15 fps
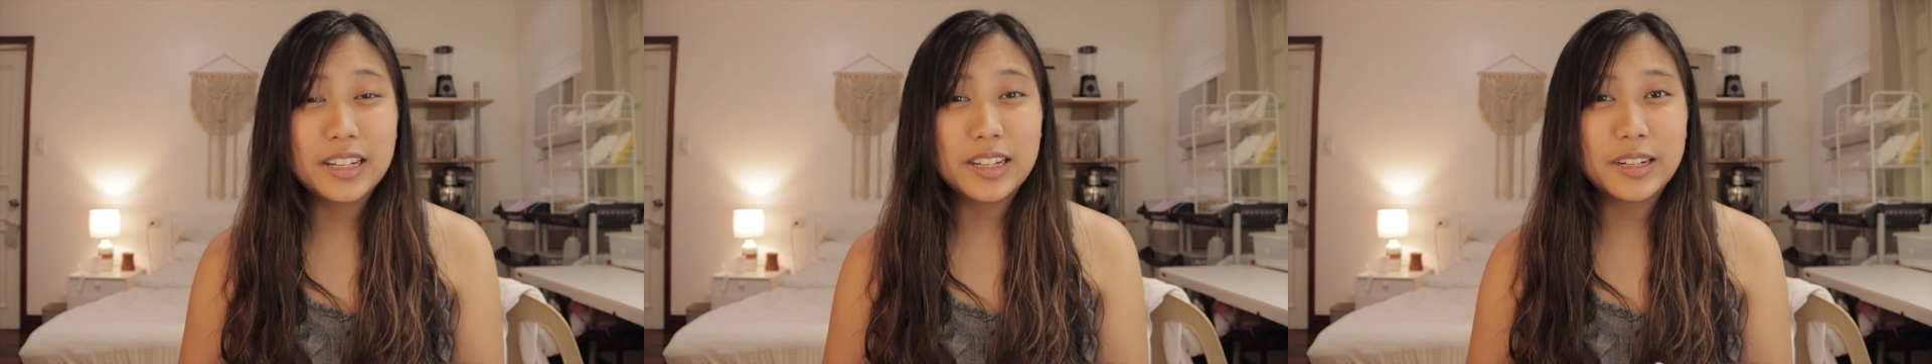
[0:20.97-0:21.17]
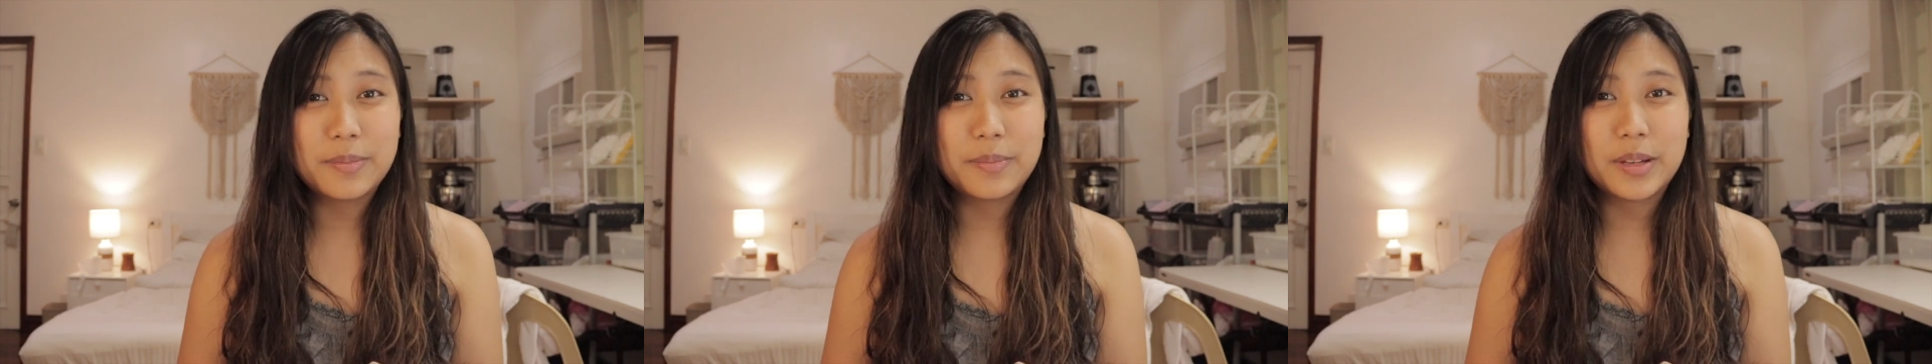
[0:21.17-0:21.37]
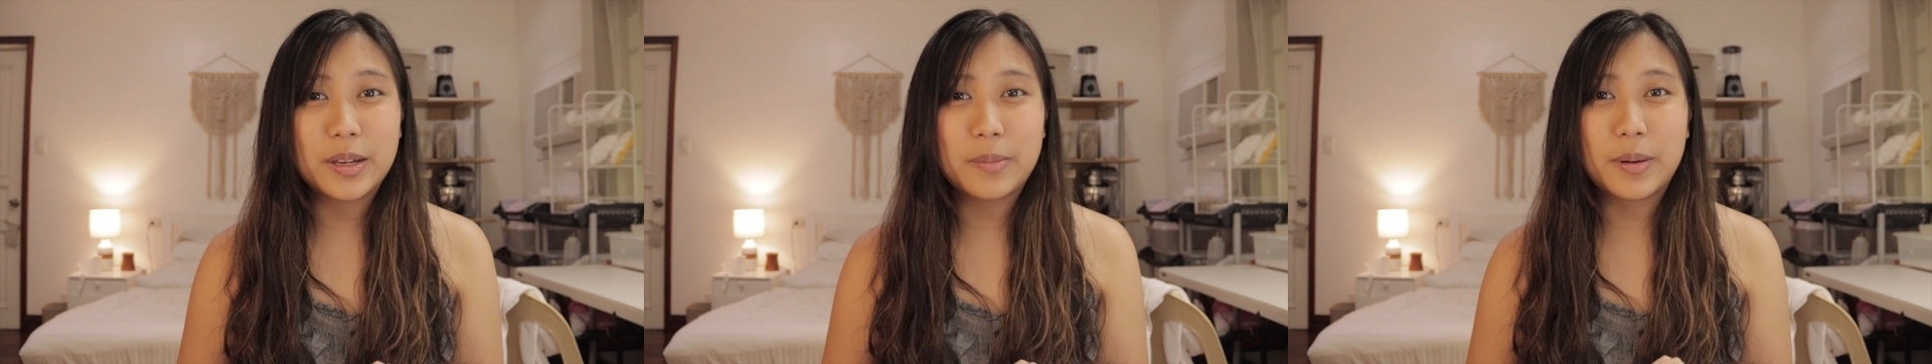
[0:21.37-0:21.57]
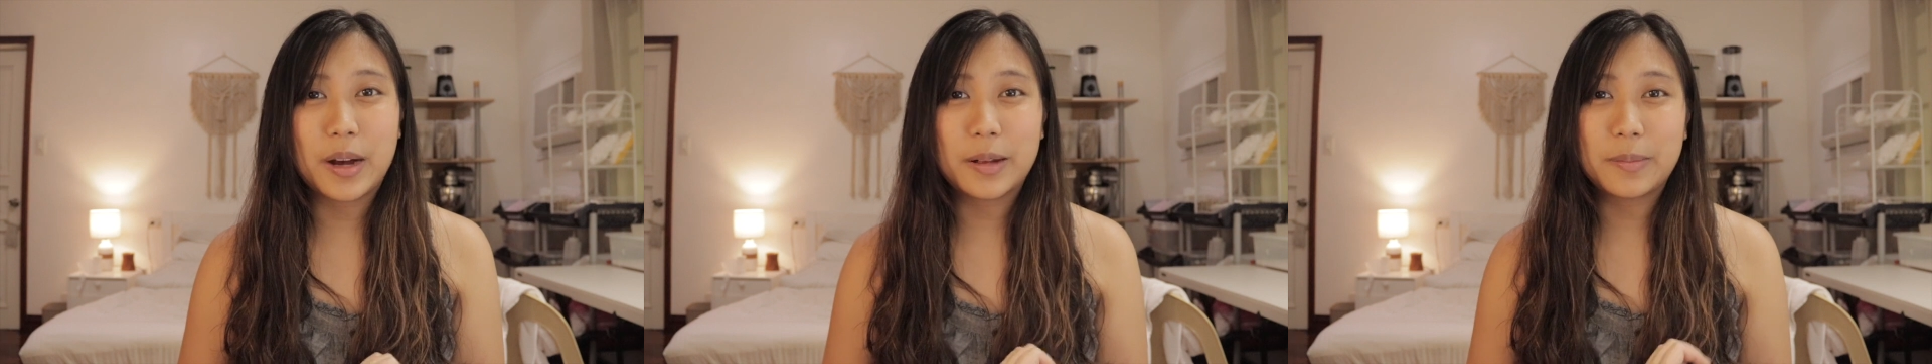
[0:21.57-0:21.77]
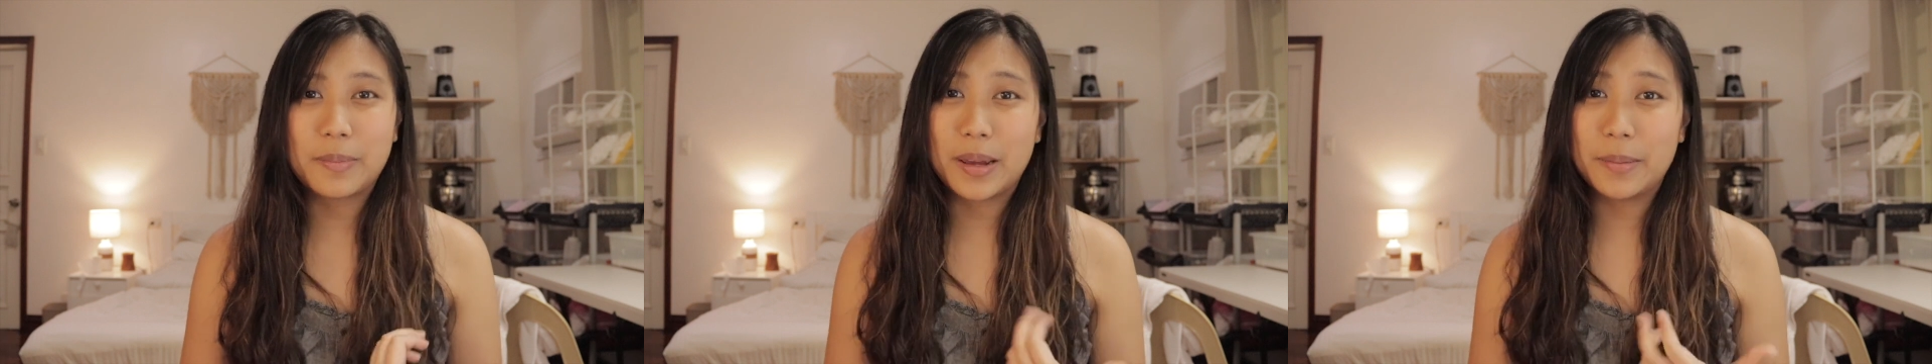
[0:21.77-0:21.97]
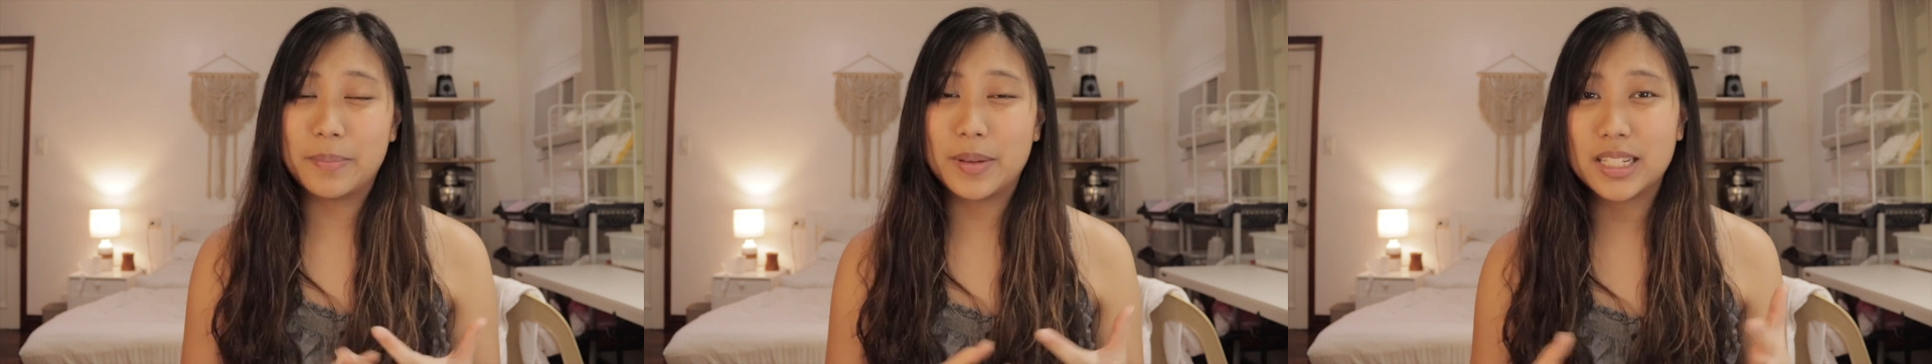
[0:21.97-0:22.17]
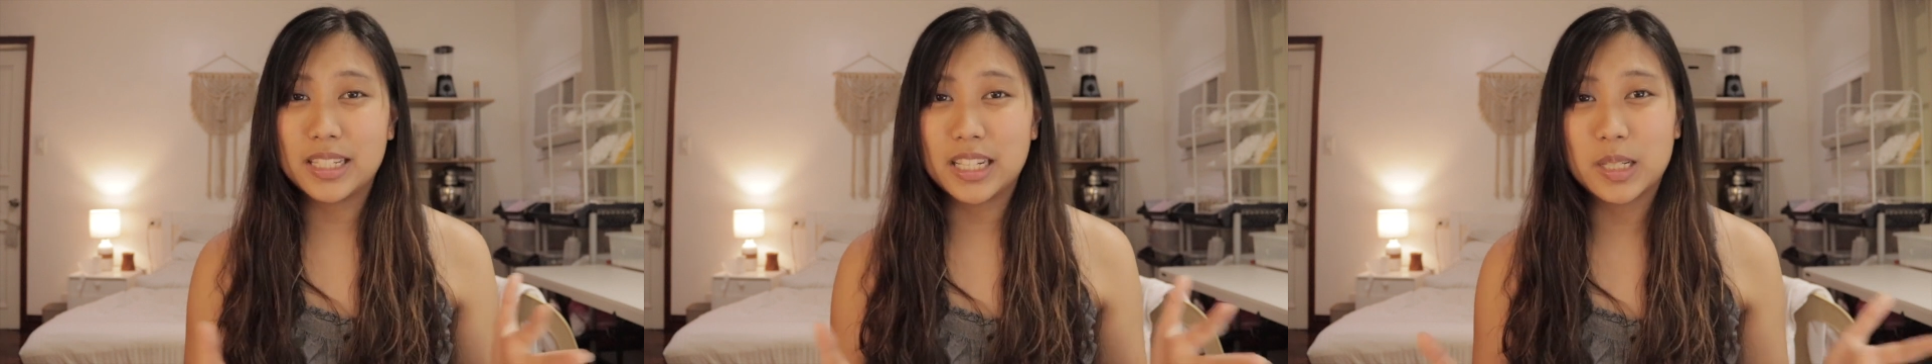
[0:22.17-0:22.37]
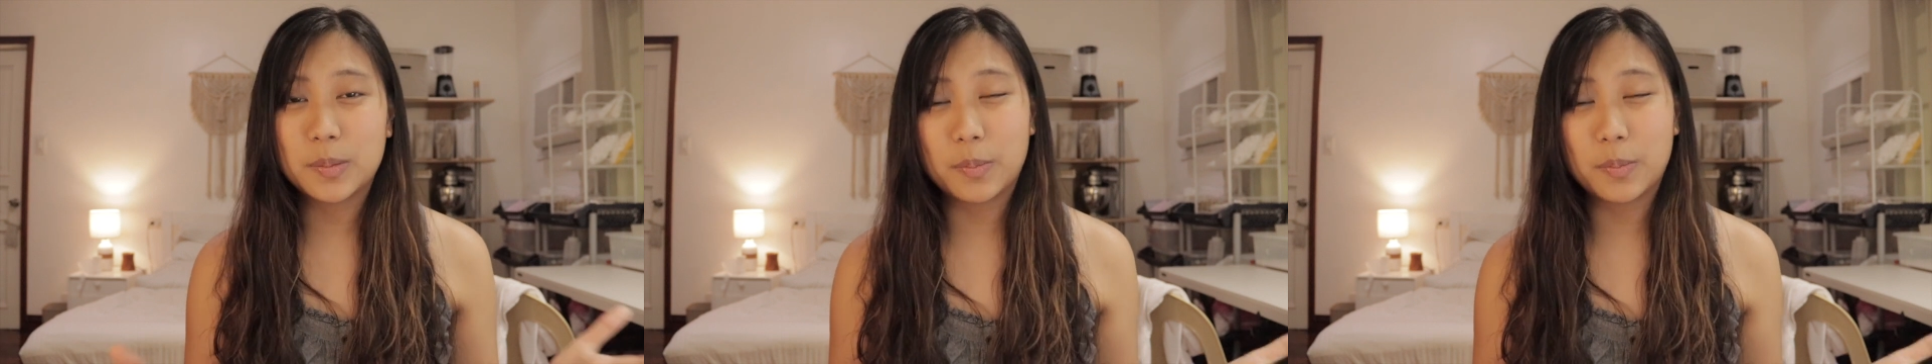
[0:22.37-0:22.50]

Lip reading: gonna be about my business